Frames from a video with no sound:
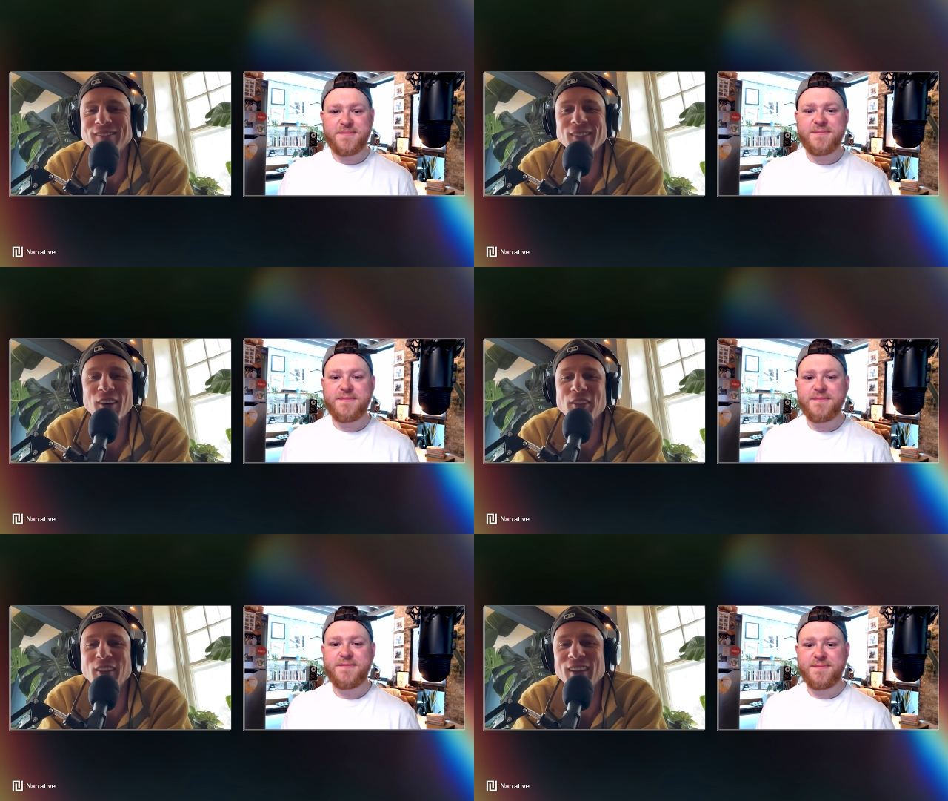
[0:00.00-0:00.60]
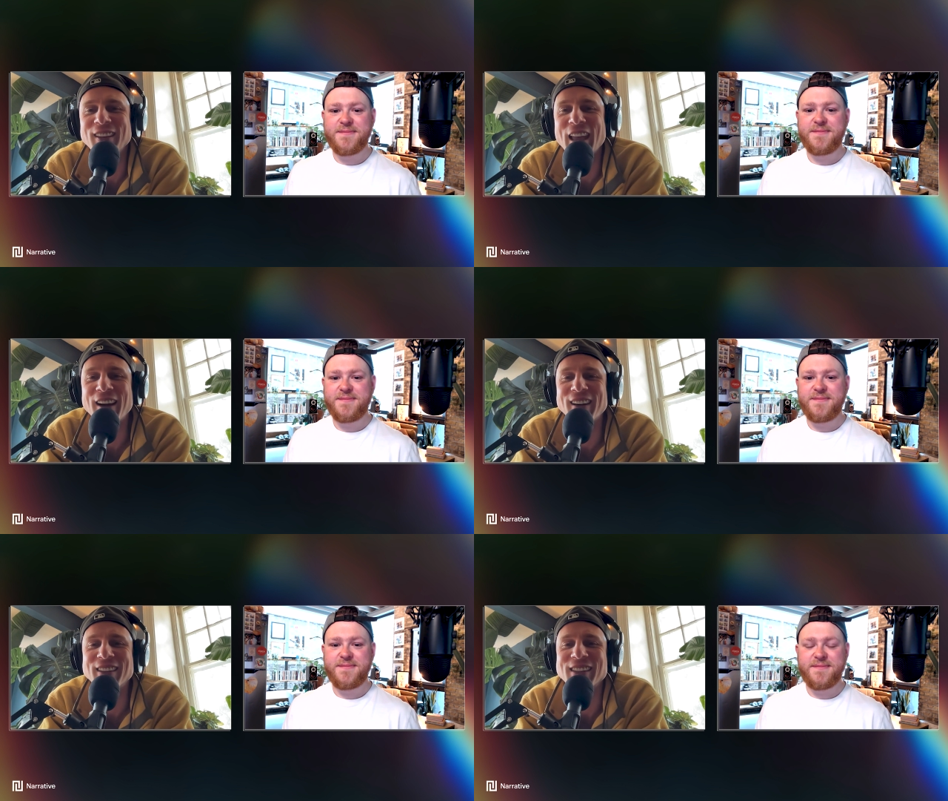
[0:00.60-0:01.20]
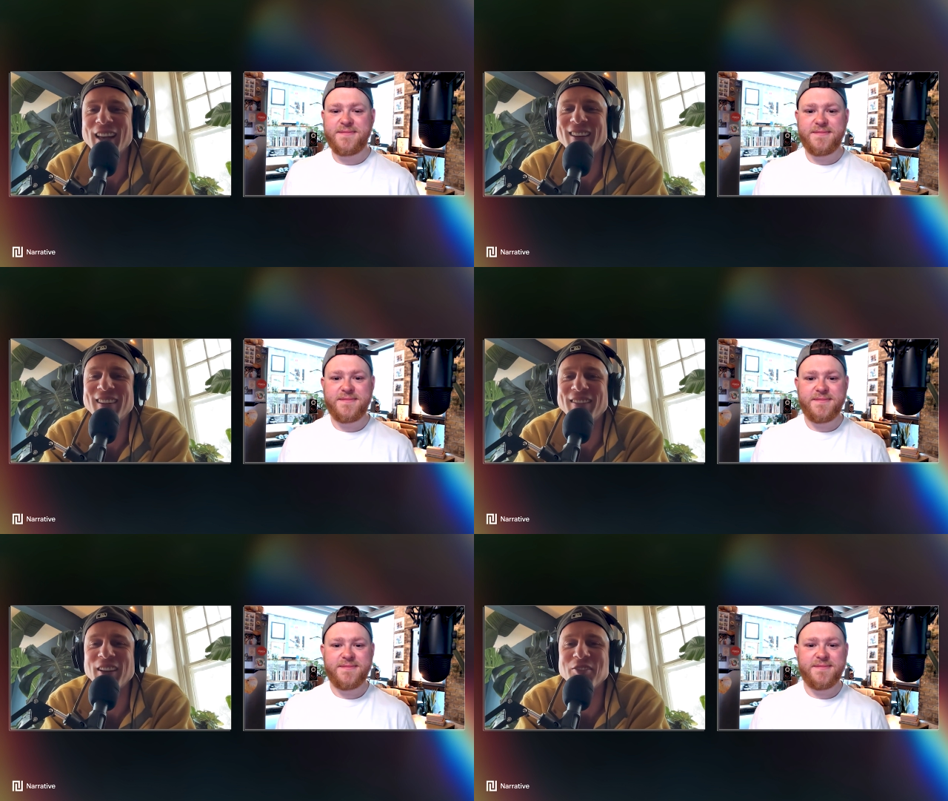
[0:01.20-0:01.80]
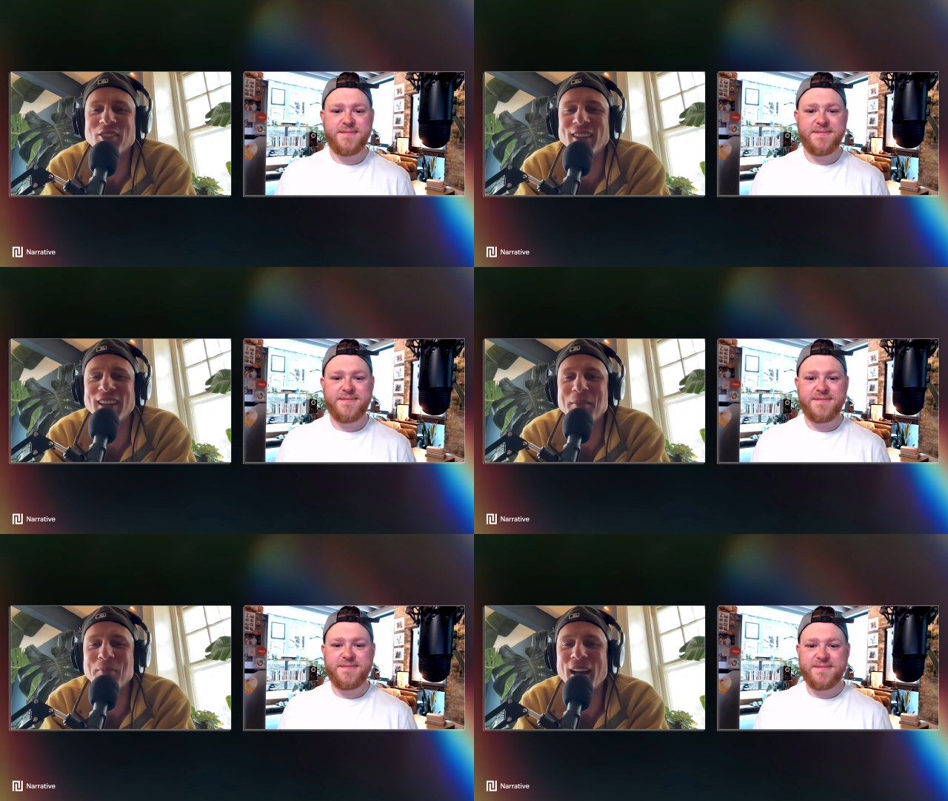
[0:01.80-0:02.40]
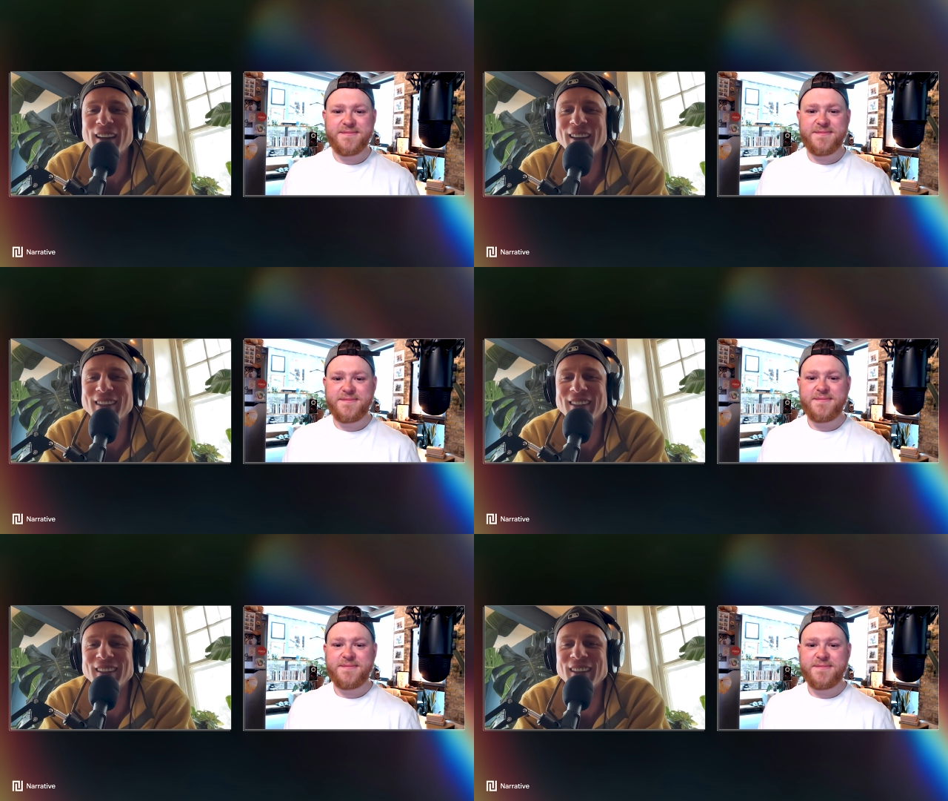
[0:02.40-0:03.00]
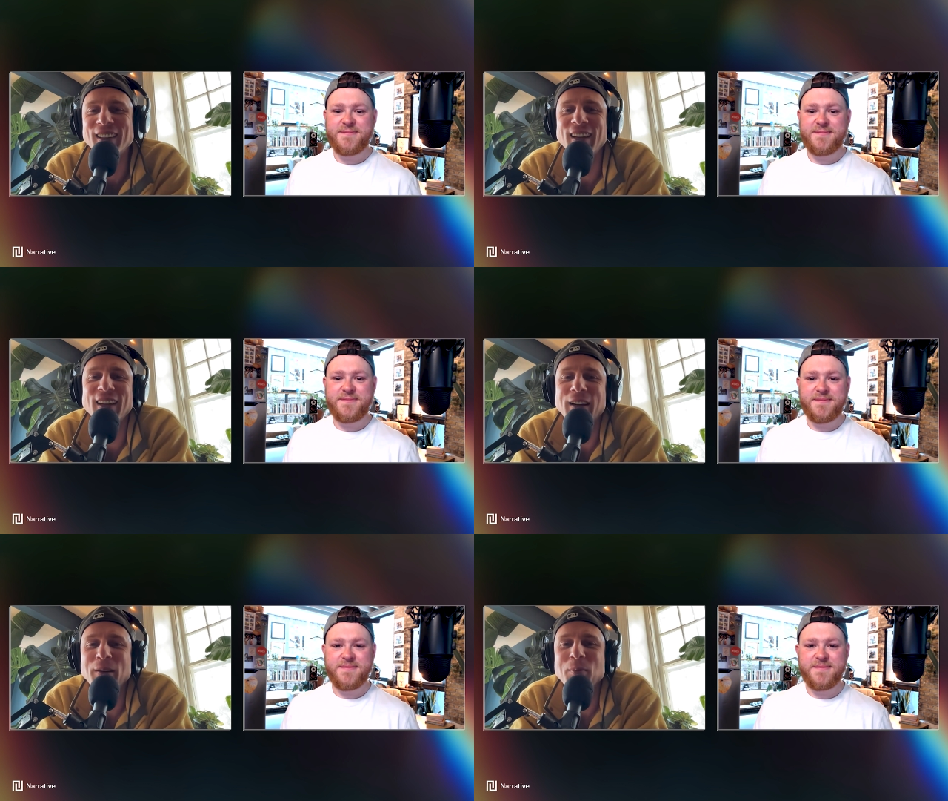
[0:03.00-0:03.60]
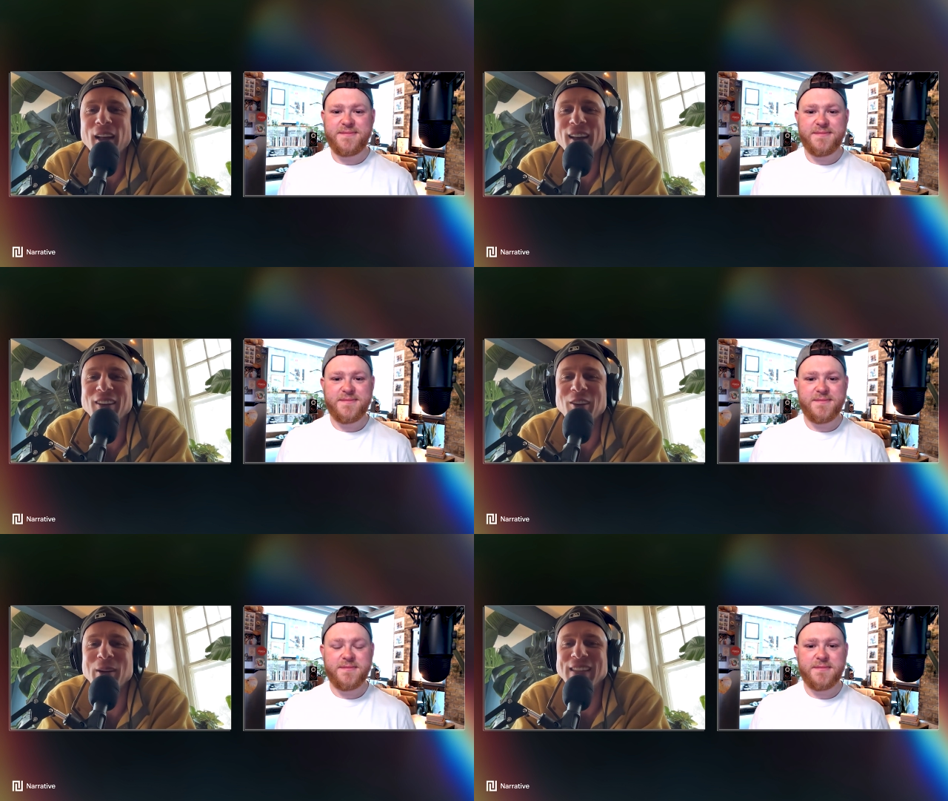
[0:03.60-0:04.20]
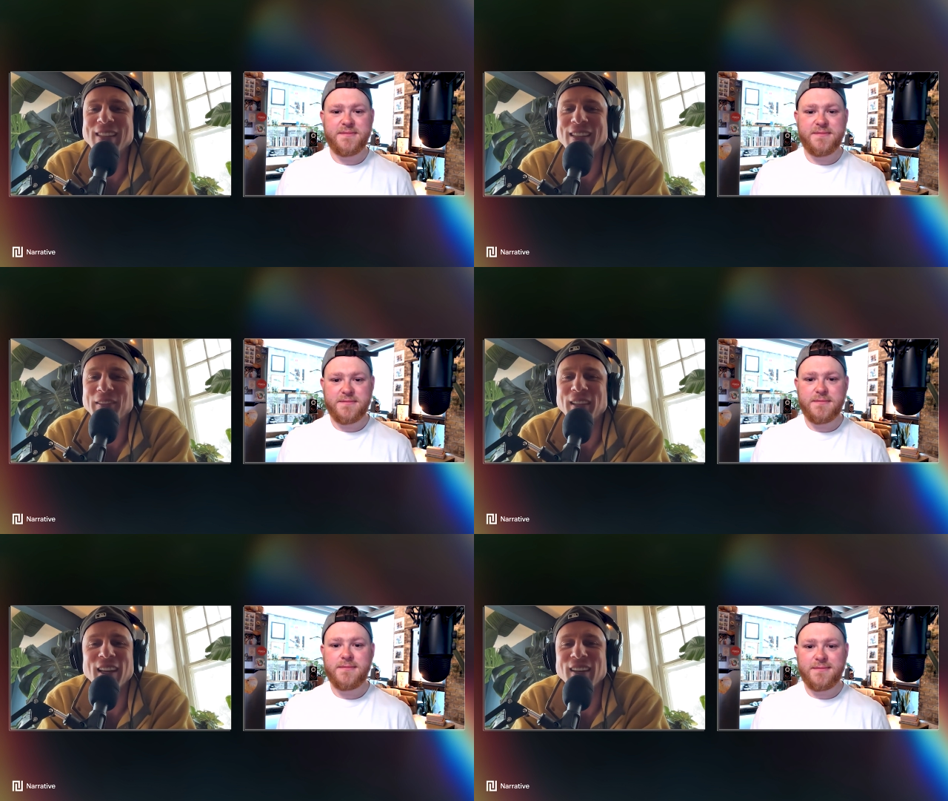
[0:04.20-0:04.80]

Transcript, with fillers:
Speaker 1: on the Canada side, eventually getting back into planning US stuff again.